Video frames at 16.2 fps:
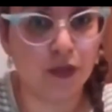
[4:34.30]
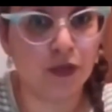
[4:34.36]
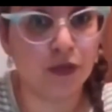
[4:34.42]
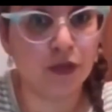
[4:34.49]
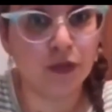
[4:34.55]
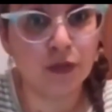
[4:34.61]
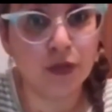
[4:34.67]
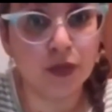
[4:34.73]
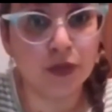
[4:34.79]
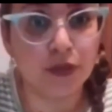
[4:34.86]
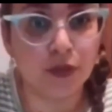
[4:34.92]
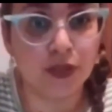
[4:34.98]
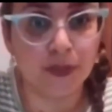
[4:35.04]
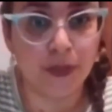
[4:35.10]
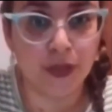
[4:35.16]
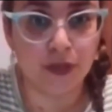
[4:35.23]
tools or
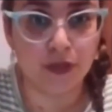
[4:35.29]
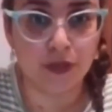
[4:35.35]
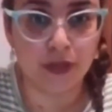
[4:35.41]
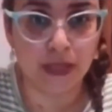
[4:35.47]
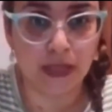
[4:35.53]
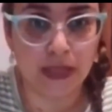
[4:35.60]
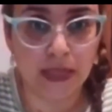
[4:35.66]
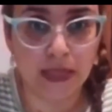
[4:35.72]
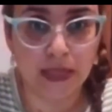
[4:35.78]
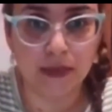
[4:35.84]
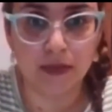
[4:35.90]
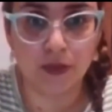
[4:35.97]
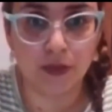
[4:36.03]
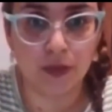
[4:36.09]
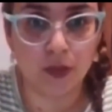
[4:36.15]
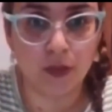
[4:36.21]
special techniques or
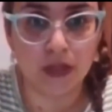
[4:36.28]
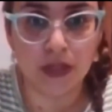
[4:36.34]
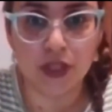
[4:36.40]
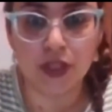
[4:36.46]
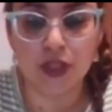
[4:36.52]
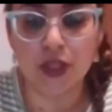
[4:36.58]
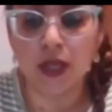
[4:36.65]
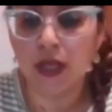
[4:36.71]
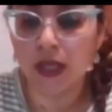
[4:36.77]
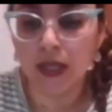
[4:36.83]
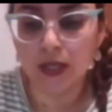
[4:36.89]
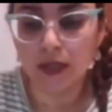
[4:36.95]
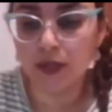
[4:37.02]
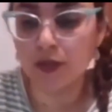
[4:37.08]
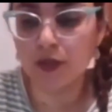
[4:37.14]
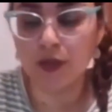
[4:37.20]
knowledge
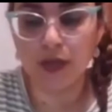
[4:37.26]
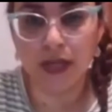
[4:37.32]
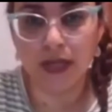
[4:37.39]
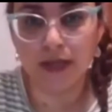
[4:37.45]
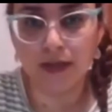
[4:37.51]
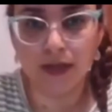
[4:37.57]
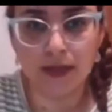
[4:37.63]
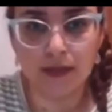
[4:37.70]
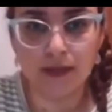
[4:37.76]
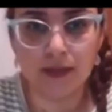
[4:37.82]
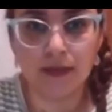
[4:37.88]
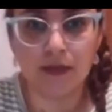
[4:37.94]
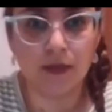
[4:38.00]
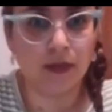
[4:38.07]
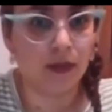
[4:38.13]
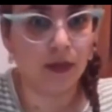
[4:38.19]
to create this.
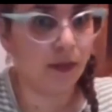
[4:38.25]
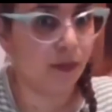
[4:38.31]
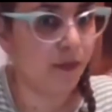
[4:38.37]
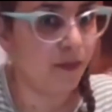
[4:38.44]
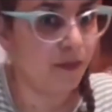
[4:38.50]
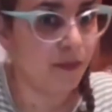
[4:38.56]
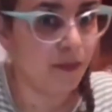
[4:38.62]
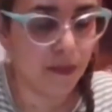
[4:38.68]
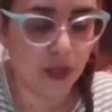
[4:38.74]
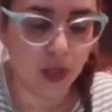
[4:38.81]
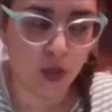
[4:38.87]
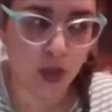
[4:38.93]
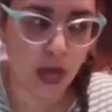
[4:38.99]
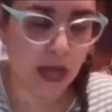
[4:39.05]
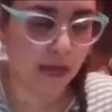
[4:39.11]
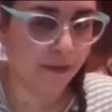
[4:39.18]
You
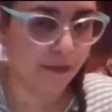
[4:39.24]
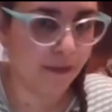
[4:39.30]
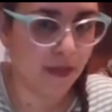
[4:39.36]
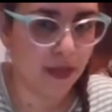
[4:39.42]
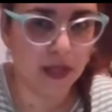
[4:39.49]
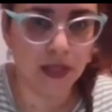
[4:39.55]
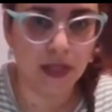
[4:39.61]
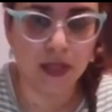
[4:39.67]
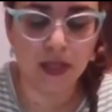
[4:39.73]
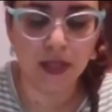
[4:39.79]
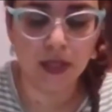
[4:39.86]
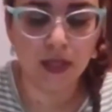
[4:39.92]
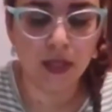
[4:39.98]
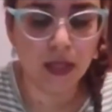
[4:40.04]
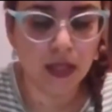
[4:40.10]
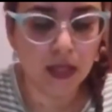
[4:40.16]
have the
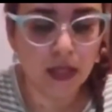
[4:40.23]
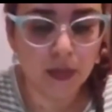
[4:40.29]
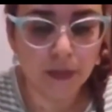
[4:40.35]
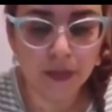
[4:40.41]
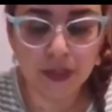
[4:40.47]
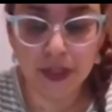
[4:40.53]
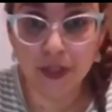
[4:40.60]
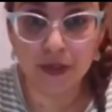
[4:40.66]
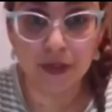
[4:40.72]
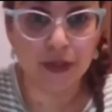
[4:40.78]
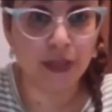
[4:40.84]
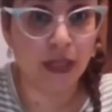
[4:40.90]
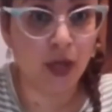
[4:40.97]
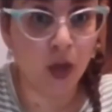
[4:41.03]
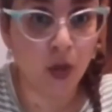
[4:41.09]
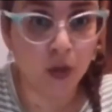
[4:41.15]
materials at
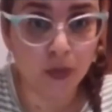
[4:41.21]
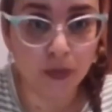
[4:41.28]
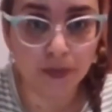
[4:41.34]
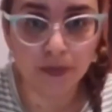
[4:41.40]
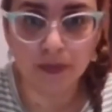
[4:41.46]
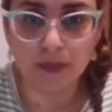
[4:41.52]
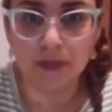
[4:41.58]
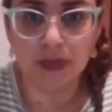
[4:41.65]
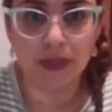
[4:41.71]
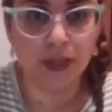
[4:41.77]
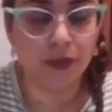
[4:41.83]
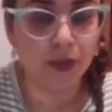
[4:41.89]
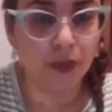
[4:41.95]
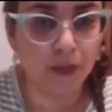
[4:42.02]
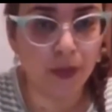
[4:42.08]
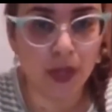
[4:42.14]
home, cereal
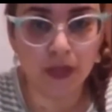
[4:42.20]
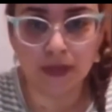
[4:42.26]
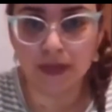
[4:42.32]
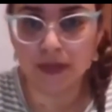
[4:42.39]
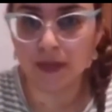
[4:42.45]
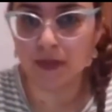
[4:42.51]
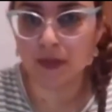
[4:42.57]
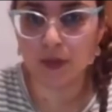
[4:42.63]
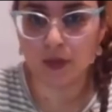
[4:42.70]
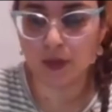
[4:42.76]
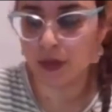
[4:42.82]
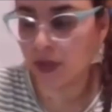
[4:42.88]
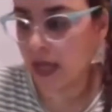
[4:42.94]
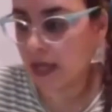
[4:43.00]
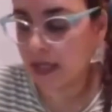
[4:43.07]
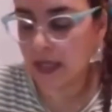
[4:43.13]
boxes or
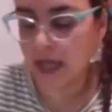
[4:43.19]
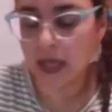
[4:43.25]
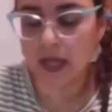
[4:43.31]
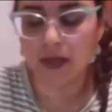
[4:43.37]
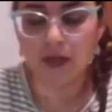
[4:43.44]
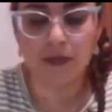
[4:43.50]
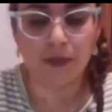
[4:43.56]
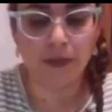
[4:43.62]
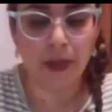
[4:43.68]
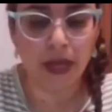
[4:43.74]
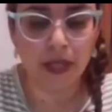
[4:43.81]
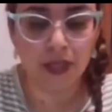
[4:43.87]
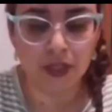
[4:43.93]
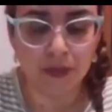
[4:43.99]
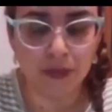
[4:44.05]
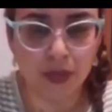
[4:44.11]
any kind of
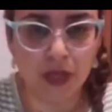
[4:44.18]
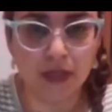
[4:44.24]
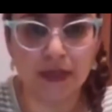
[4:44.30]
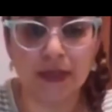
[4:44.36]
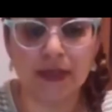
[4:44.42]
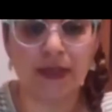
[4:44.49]
packaging boxes,